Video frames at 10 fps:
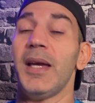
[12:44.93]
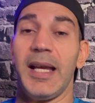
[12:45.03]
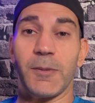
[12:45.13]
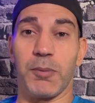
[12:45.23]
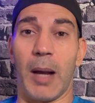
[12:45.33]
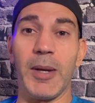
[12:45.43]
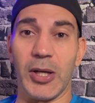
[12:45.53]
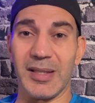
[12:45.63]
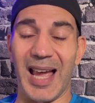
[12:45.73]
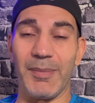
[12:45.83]
It's probably a
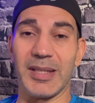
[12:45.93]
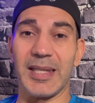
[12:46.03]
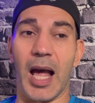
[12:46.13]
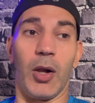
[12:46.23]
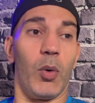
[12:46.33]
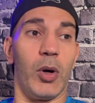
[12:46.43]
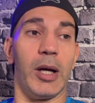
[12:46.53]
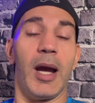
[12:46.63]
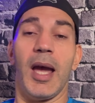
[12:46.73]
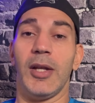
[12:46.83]
good time to sell,
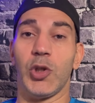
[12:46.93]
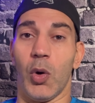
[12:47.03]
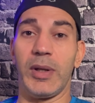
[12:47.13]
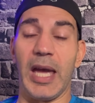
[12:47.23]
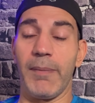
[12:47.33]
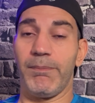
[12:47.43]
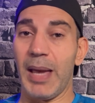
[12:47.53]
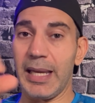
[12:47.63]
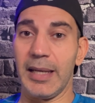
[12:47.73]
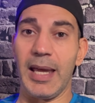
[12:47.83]
or don't get
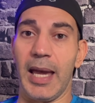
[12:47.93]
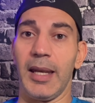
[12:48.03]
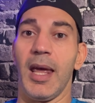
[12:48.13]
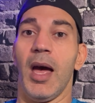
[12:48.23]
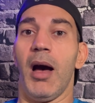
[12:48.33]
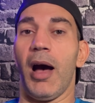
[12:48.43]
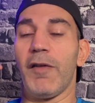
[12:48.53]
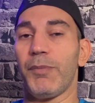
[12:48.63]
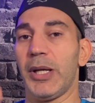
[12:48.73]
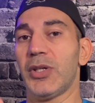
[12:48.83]
baited in
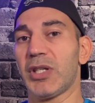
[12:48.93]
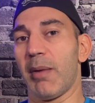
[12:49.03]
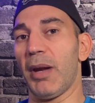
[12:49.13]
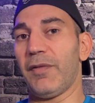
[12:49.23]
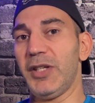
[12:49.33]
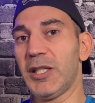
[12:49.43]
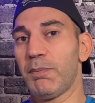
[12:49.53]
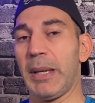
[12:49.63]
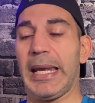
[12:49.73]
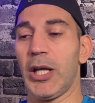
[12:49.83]
off players coming off these
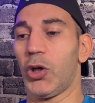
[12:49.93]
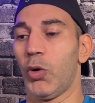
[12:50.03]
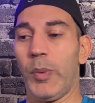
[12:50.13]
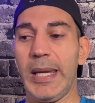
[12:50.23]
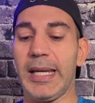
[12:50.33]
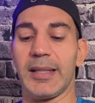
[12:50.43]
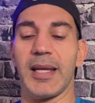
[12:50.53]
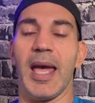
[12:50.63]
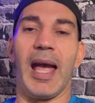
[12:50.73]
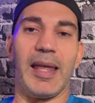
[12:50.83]
pinnacle
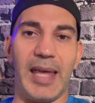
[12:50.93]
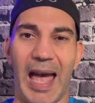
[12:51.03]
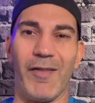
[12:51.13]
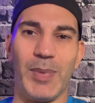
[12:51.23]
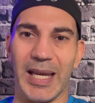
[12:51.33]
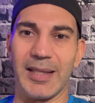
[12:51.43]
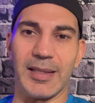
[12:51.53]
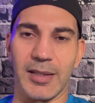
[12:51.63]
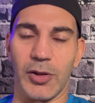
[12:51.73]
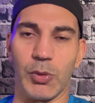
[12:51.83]
weeks, and they haven't been
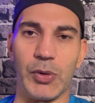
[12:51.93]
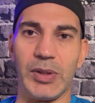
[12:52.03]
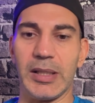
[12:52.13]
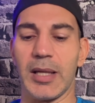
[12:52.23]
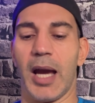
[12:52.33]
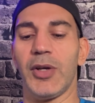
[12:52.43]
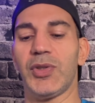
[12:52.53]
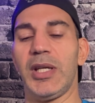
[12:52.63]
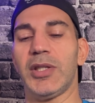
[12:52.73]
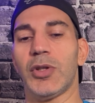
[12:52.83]
consistent throughout the entire
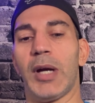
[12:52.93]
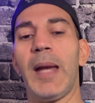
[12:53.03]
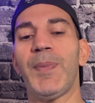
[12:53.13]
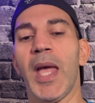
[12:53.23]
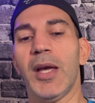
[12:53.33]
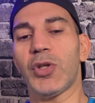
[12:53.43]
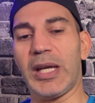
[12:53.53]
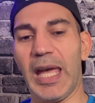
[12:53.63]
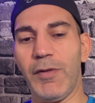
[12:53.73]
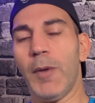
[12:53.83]
season, all right? So
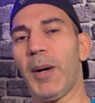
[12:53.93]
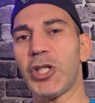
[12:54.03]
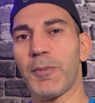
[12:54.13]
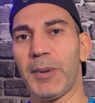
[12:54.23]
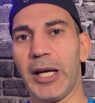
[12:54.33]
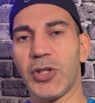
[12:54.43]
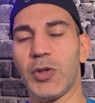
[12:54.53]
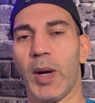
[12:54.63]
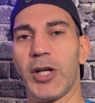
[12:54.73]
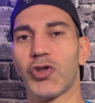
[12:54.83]
I gave you a bunch of players
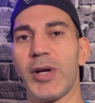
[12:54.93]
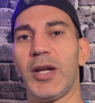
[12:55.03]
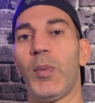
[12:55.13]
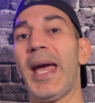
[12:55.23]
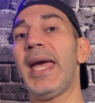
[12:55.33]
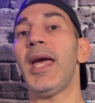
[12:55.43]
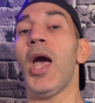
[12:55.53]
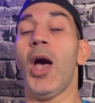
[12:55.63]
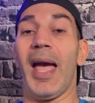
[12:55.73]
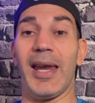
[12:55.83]
you want to trade
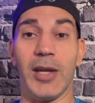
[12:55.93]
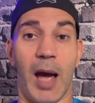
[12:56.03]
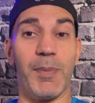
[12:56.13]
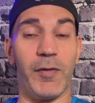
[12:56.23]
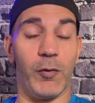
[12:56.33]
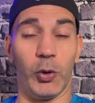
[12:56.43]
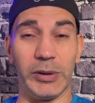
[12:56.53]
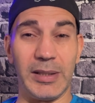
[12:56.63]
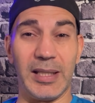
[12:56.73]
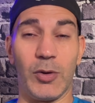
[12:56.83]
away and not be
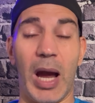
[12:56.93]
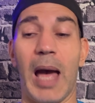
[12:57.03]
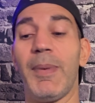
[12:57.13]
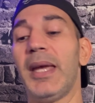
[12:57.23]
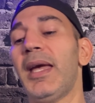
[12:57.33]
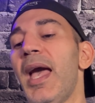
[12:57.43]
fooled into grabbing,